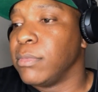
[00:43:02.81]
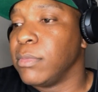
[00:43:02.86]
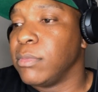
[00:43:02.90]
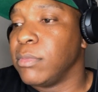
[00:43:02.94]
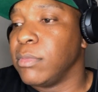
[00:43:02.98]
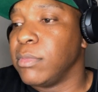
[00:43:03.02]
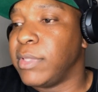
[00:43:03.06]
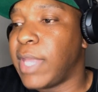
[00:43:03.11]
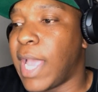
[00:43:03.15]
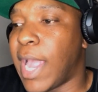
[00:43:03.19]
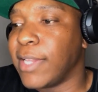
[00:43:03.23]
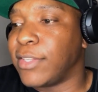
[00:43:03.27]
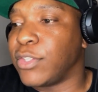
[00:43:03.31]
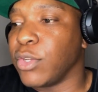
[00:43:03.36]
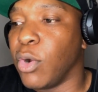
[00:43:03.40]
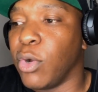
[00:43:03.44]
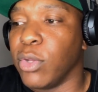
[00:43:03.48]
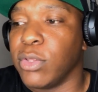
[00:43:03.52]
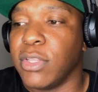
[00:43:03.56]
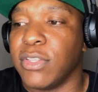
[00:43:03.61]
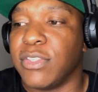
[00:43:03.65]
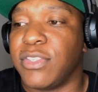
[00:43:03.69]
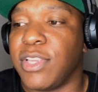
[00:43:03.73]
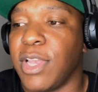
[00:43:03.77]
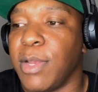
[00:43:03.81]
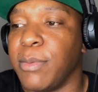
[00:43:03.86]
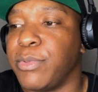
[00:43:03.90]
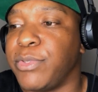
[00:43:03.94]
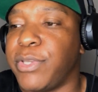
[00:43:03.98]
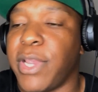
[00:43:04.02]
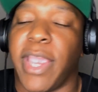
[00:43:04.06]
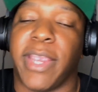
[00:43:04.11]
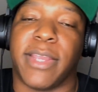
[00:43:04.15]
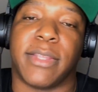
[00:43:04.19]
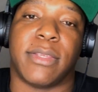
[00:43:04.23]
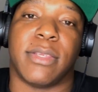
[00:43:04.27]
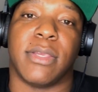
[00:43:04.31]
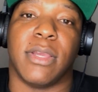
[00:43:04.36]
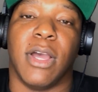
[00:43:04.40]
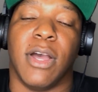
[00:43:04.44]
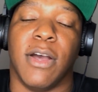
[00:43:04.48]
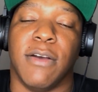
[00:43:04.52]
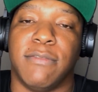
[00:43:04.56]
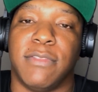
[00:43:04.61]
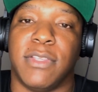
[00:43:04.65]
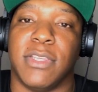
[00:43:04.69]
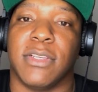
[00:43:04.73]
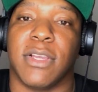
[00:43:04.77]
that's on the subject
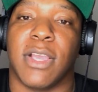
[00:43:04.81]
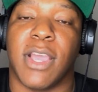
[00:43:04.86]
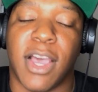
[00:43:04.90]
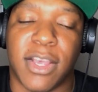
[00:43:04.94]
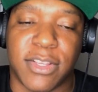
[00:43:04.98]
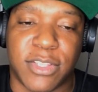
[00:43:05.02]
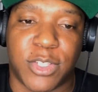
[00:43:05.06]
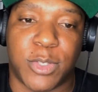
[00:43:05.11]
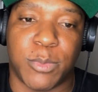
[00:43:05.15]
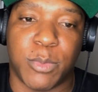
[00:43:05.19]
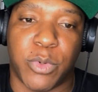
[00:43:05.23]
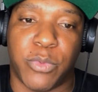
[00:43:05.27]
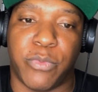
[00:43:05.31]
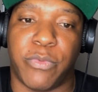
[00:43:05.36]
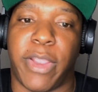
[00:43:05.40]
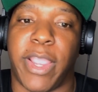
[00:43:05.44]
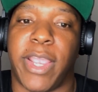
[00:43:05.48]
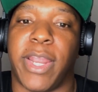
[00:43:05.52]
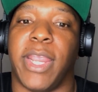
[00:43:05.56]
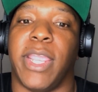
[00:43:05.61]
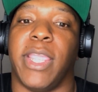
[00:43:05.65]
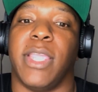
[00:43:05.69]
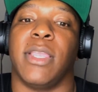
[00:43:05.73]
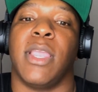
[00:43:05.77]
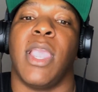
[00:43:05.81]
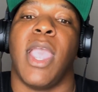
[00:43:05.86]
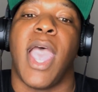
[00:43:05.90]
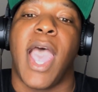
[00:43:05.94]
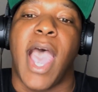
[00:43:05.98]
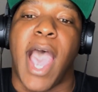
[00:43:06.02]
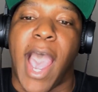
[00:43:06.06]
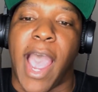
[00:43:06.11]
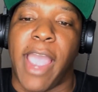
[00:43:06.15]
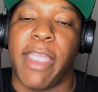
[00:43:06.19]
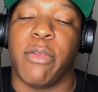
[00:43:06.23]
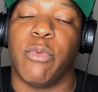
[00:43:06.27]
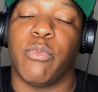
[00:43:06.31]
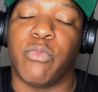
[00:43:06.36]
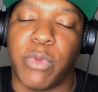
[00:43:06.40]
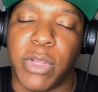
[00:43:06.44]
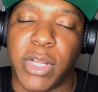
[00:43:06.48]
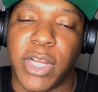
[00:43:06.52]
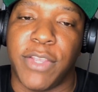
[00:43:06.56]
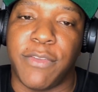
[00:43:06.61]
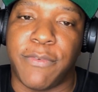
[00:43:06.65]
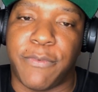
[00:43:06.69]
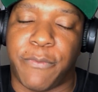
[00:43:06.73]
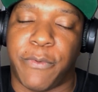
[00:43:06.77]
of the customer rating. I
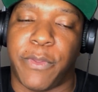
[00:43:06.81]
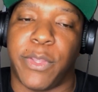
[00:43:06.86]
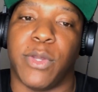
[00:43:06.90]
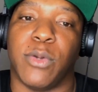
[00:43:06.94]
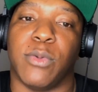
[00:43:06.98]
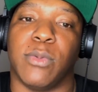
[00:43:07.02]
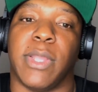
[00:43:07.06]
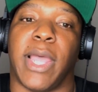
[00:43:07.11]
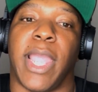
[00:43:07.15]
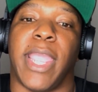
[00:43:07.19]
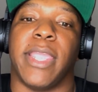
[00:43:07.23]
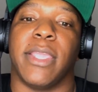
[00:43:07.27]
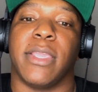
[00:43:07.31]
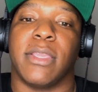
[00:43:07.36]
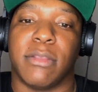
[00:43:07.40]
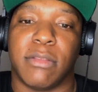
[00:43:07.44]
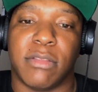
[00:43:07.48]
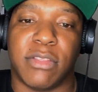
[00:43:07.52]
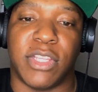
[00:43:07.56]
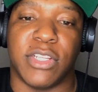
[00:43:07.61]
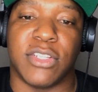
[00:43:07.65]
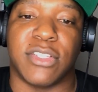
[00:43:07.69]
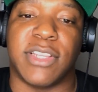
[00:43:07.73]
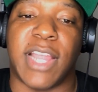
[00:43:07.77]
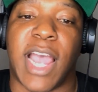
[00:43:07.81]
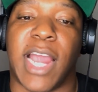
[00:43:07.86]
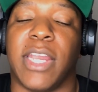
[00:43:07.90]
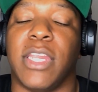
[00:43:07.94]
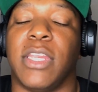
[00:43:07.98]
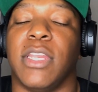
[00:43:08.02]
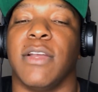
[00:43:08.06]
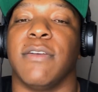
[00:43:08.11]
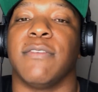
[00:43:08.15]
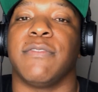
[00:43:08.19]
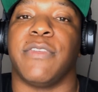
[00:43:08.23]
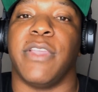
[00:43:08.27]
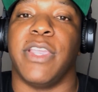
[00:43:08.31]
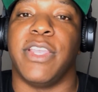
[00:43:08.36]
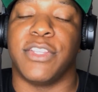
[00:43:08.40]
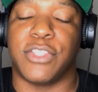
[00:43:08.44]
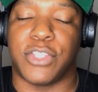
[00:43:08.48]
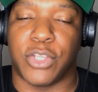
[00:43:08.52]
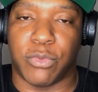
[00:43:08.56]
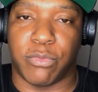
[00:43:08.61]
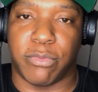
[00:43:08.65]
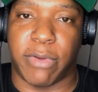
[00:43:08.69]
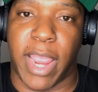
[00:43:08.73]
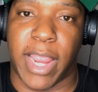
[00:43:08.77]
really feel like there's not enough
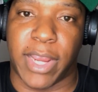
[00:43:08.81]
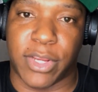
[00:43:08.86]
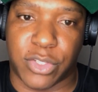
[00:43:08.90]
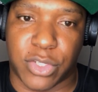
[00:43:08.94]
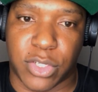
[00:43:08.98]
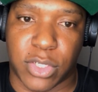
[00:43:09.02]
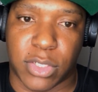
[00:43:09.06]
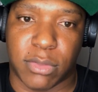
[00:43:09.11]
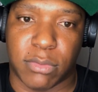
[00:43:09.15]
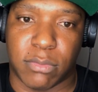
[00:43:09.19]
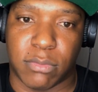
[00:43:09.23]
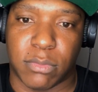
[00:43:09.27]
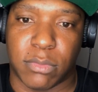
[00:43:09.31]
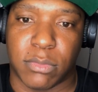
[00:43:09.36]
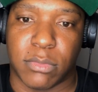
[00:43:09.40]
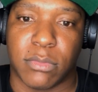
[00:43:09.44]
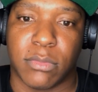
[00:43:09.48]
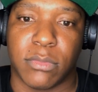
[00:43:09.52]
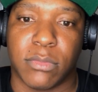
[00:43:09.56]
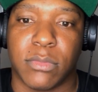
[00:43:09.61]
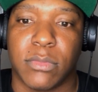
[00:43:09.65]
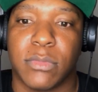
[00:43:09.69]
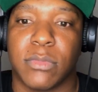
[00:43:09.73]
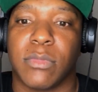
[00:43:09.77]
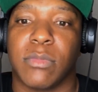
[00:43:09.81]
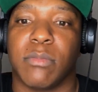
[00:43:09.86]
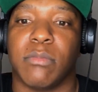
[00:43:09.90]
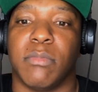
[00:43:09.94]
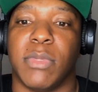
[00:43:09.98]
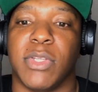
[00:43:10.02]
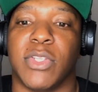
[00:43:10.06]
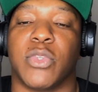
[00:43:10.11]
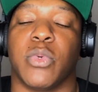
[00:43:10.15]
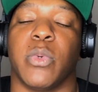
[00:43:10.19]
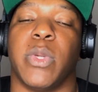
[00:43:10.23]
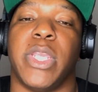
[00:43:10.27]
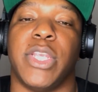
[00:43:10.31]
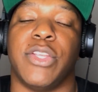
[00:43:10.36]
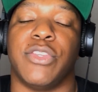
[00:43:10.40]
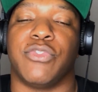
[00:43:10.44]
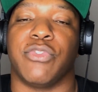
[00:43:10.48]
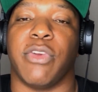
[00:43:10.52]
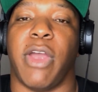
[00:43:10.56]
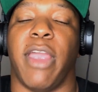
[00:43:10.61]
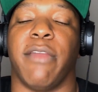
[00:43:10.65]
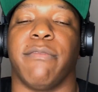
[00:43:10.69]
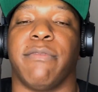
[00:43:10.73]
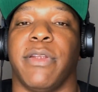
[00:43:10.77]
interaction between
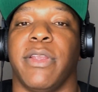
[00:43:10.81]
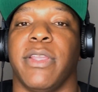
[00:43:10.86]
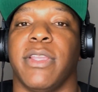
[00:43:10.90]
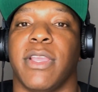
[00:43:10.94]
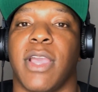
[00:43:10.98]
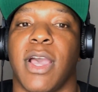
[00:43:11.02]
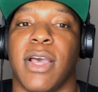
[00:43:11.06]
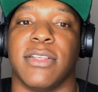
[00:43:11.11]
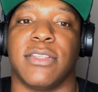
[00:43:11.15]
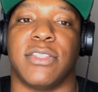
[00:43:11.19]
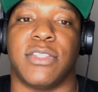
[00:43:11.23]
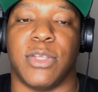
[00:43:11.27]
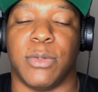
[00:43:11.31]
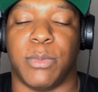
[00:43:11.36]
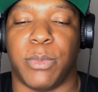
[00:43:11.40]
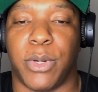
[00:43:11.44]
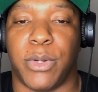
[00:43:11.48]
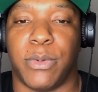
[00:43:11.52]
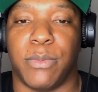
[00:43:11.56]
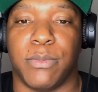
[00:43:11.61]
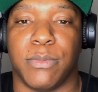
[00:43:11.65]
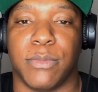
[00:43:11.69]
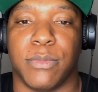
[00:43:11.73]
driver and customer.